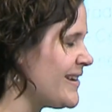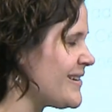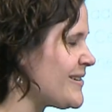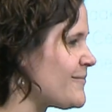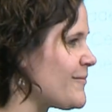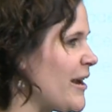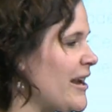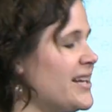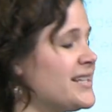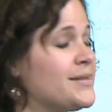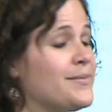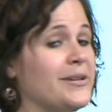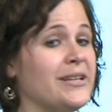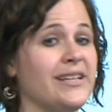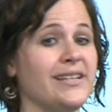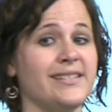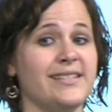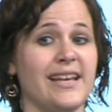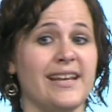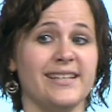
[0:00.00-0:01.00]
My husband
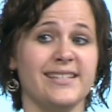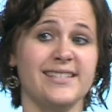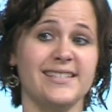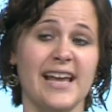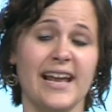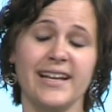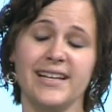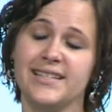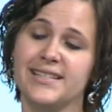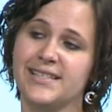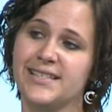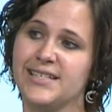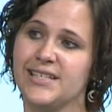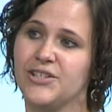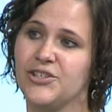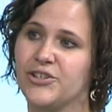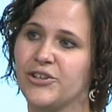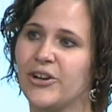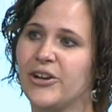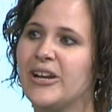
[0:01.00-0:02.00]
is a science
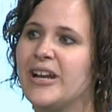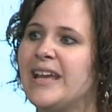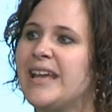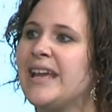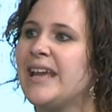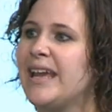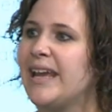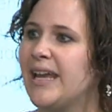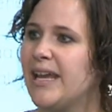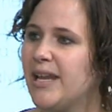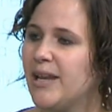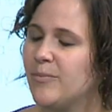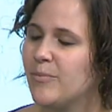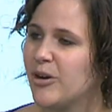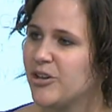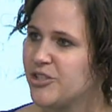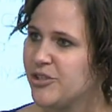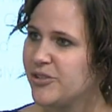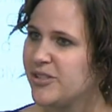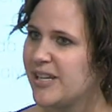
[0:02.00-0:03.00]
teacher in
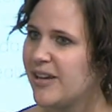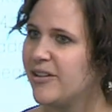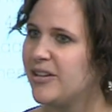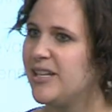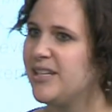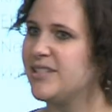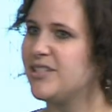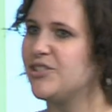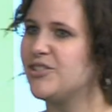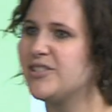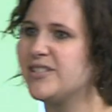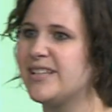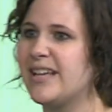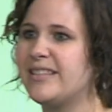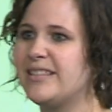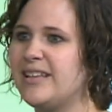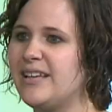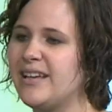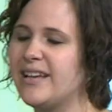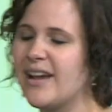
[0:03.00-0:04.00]
Marshalltown. He teaches
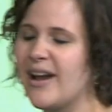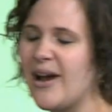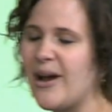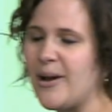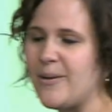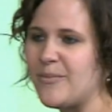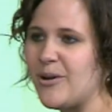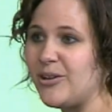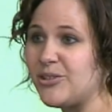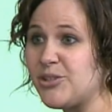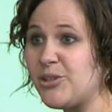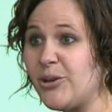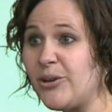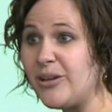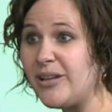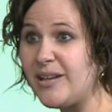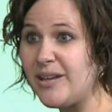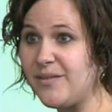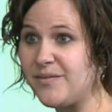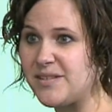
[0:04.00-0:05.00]
at the
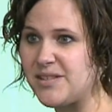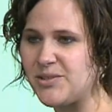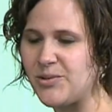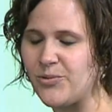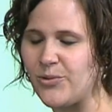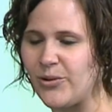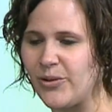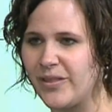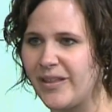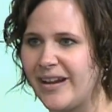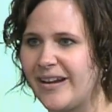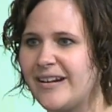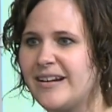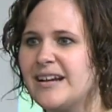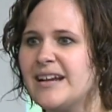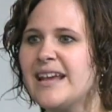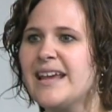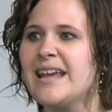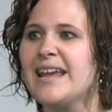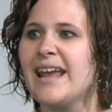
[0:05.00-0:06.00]
alternative school
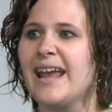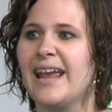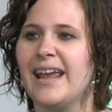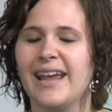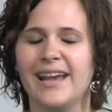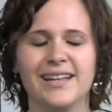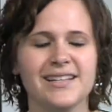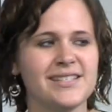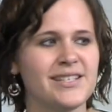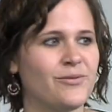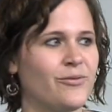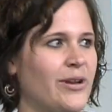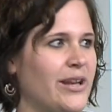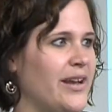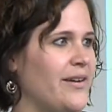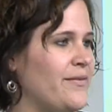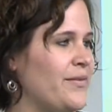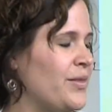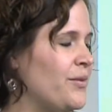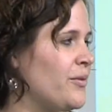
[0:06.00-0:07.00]
there. And we
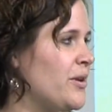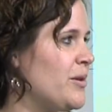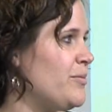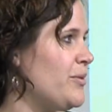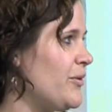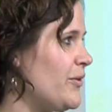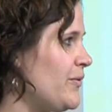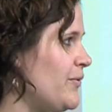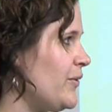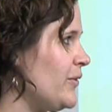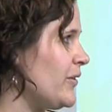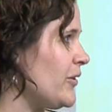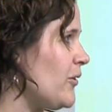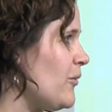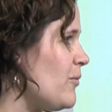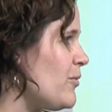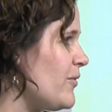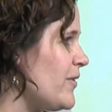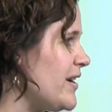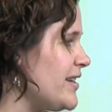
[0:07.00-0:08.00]
have 3 beautiful little
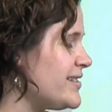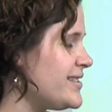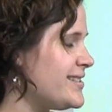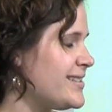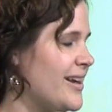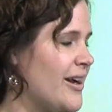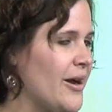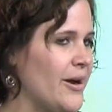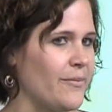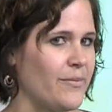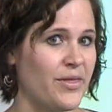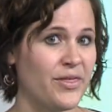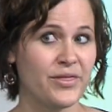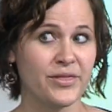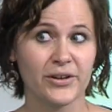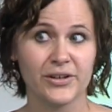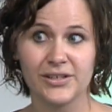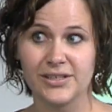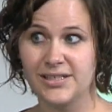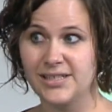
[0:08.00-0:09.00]
boys,
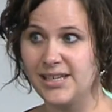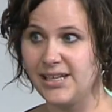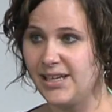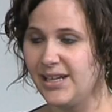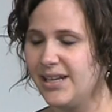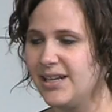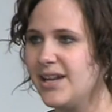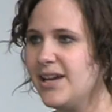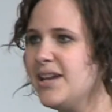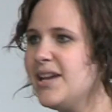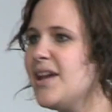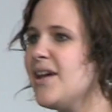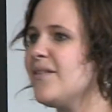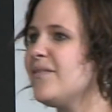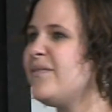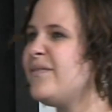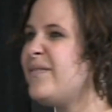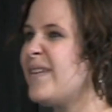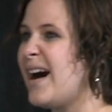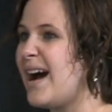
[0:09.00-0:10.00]
13,
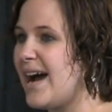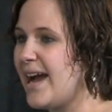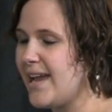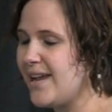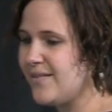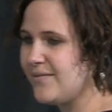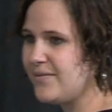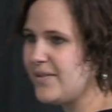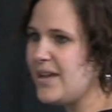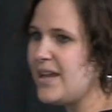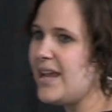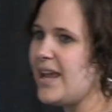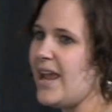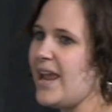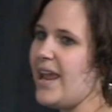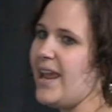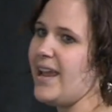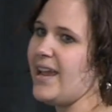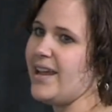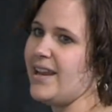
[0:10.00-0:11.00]
5,
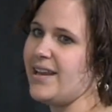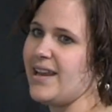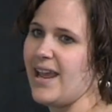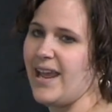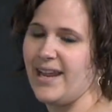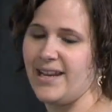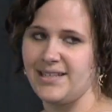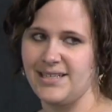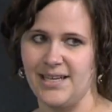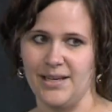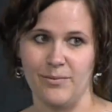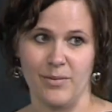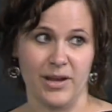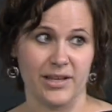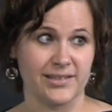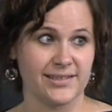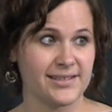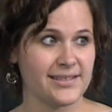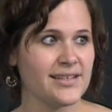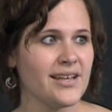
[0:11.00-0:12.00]
and 18
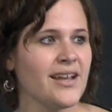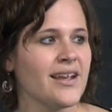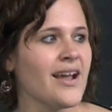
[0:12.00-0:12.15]
months.